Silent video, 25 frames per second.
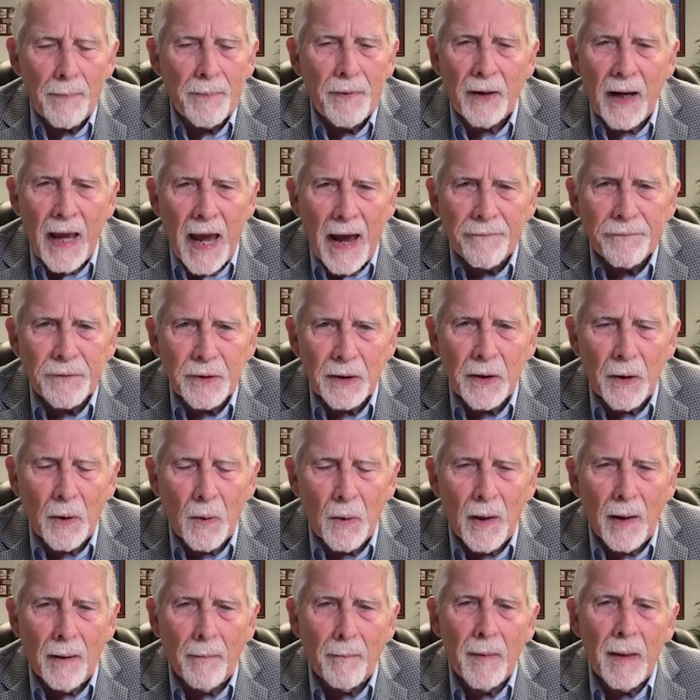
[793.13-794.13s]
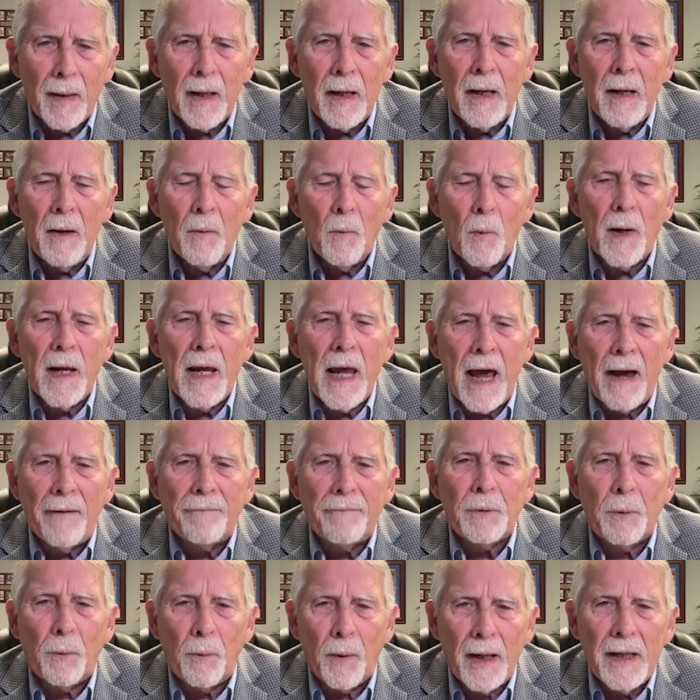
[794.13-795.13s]
They have to go up. We have
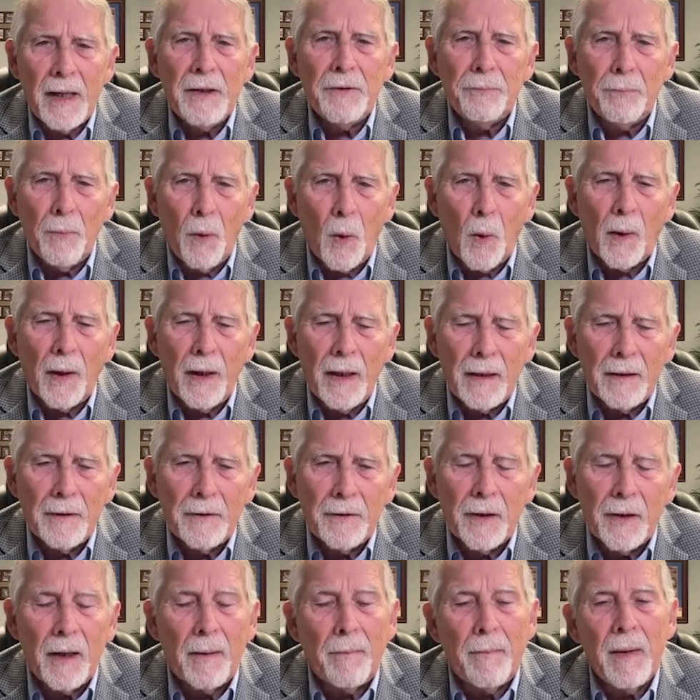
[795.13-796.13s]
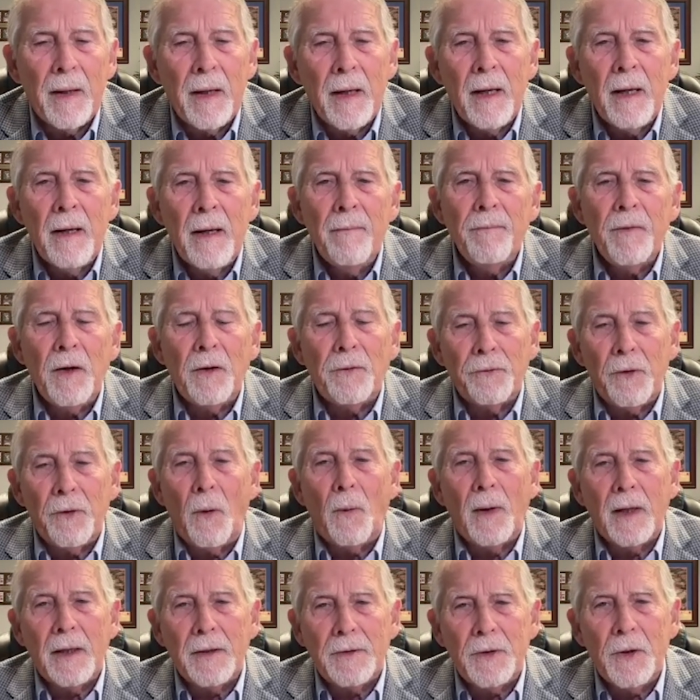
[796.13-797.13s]
to raise more income. There's
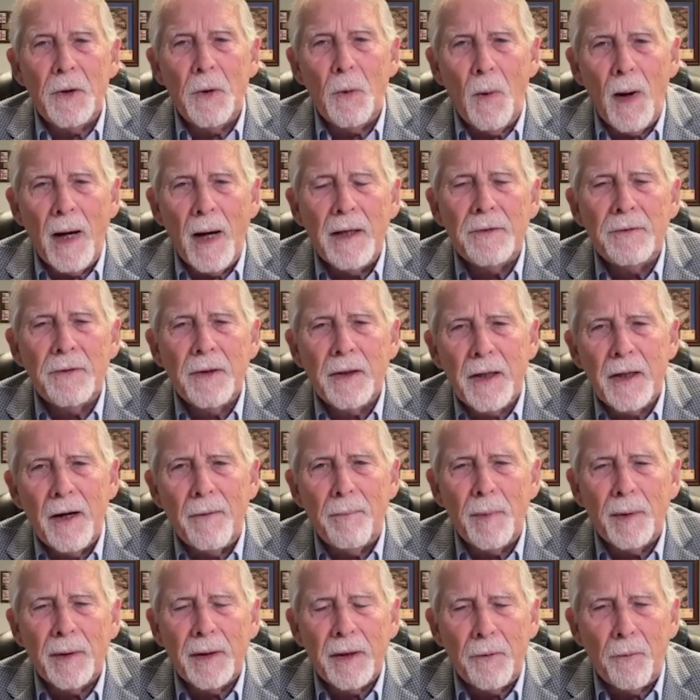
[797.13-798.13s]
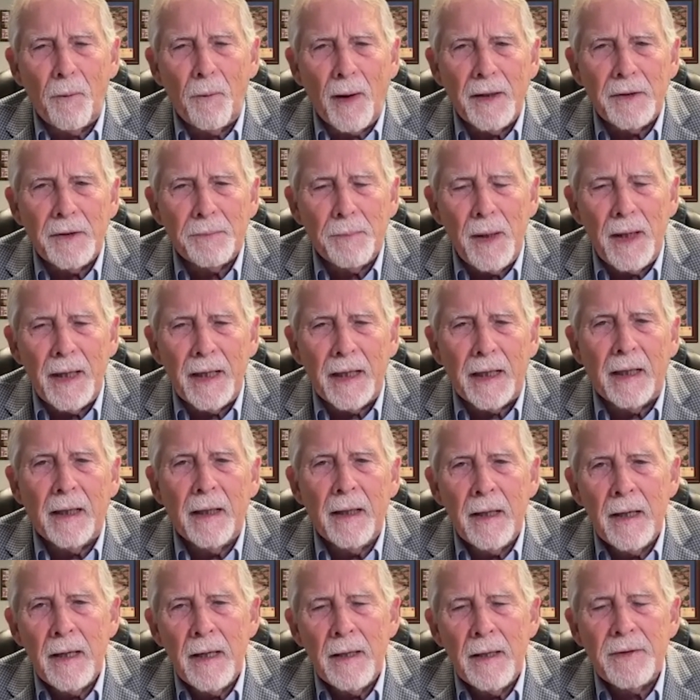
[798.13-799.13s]
only two ways the government can raise money:
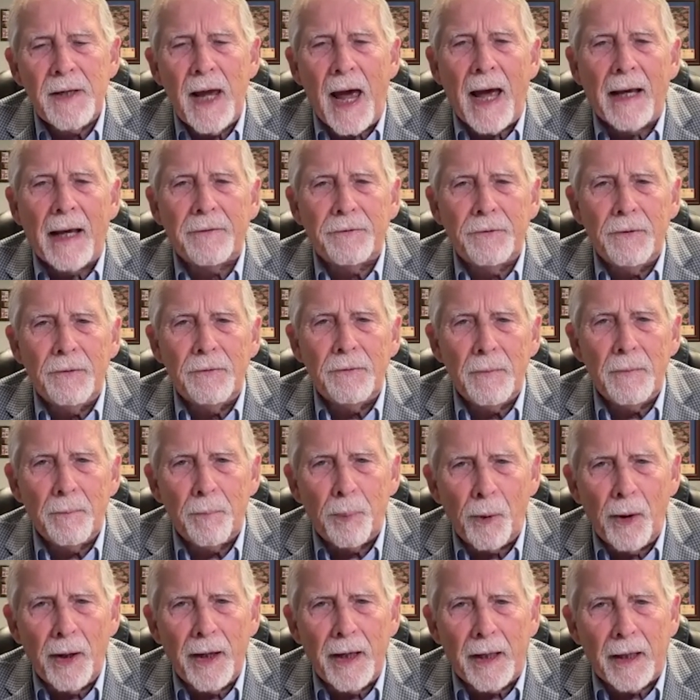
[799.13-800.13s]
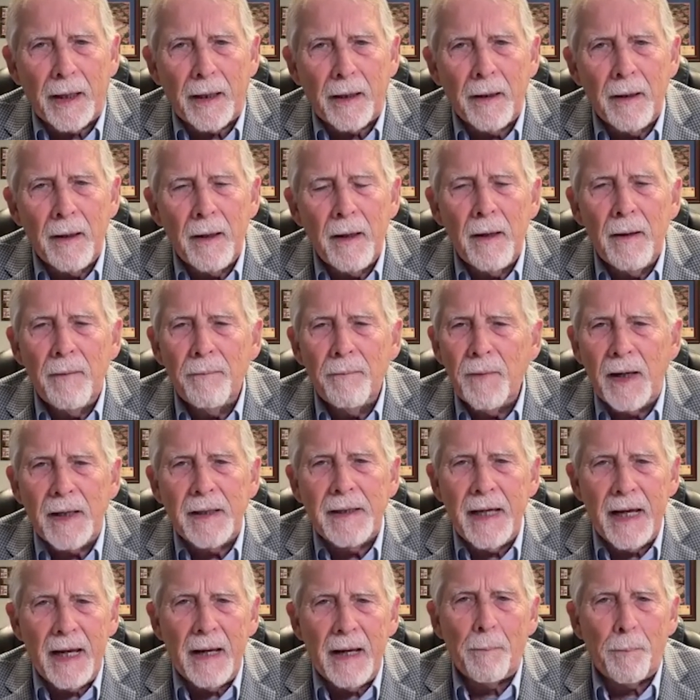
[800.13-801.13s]
taxes and printing. They
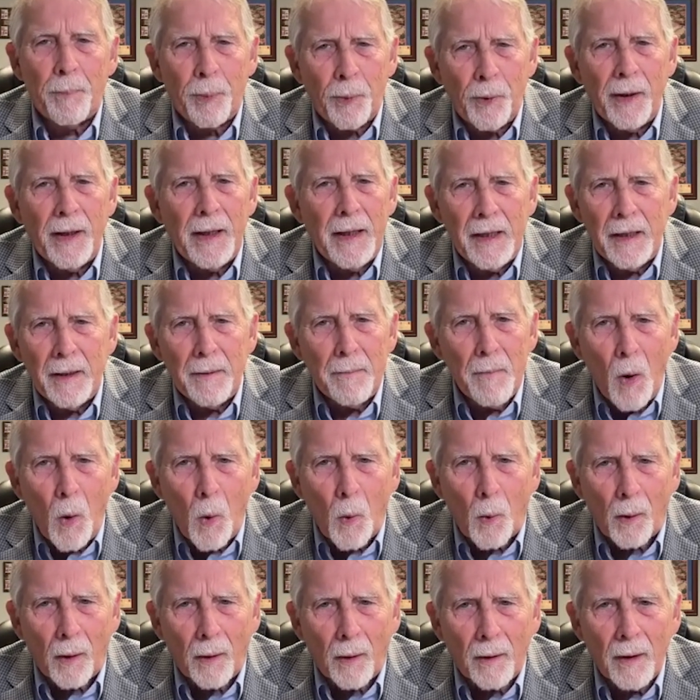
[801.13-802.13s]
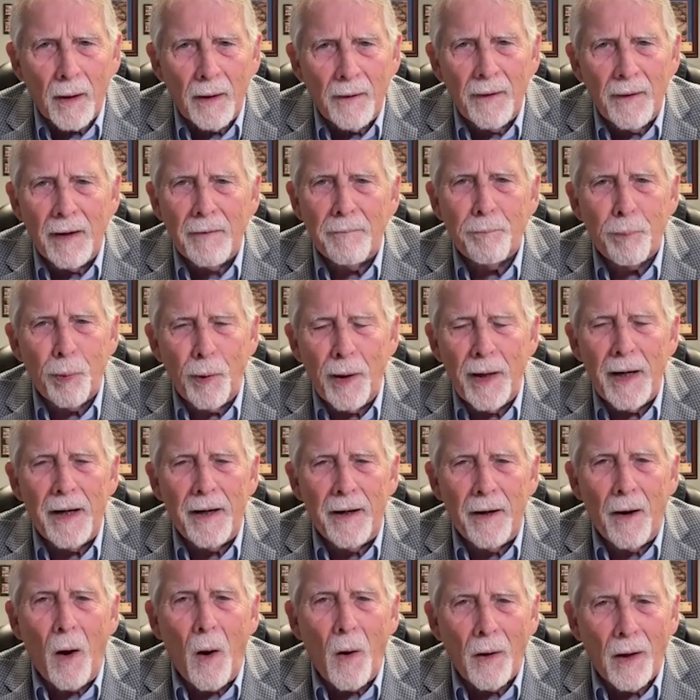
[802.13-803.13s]
can't print anymore. They printed
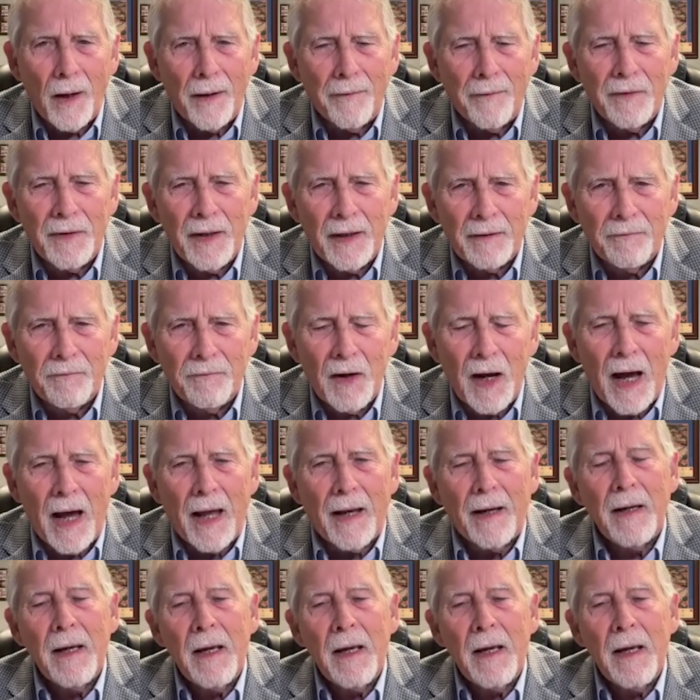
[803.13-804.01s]
all of it they got.